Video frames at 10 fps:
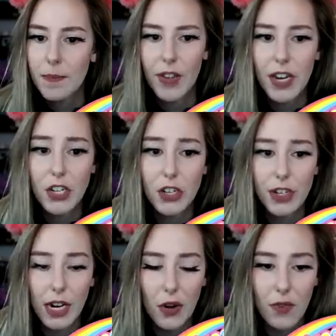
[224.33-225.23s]
Finish your
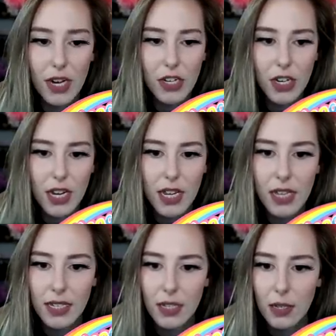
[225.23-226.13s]

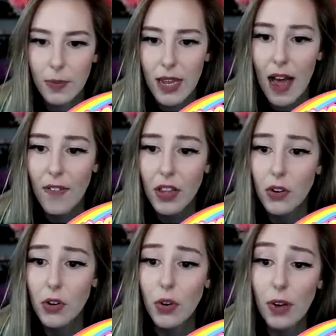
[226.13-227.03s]
decorations. We have a
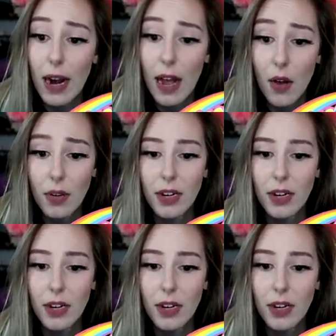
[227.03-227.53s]
little crown,